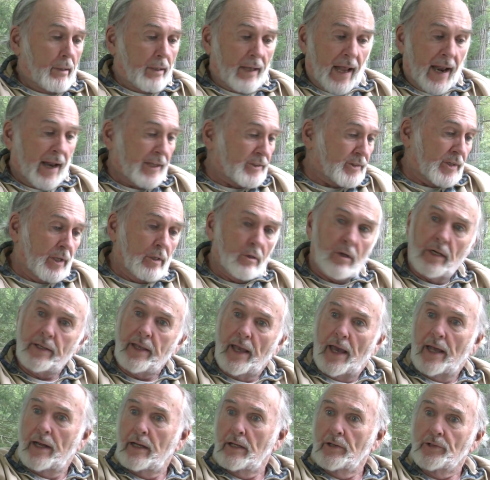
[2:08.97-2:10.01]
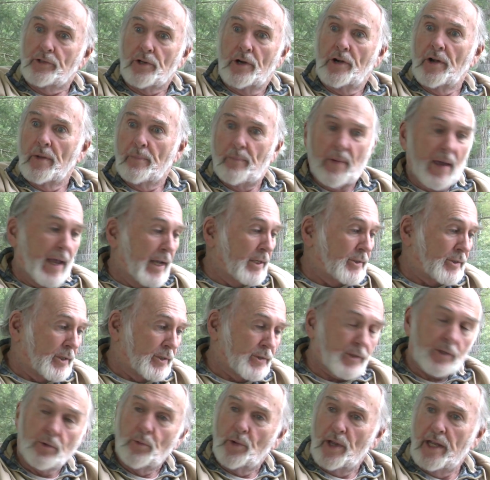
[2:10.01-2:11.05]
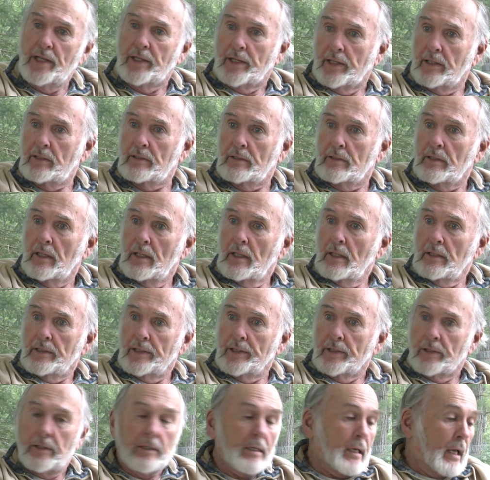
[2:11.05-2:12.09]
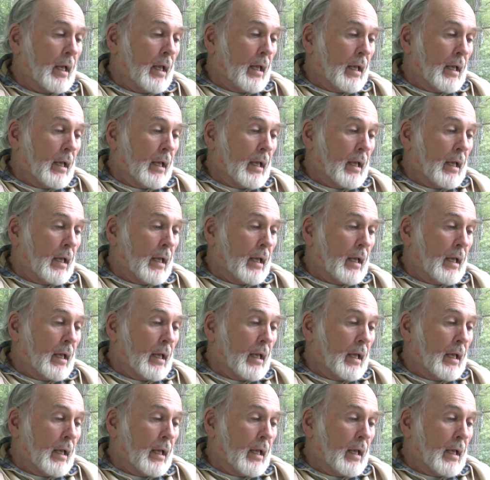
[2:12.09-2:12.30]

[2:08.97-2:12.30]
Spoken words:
and I still look at it and turn the pages and read it, you know.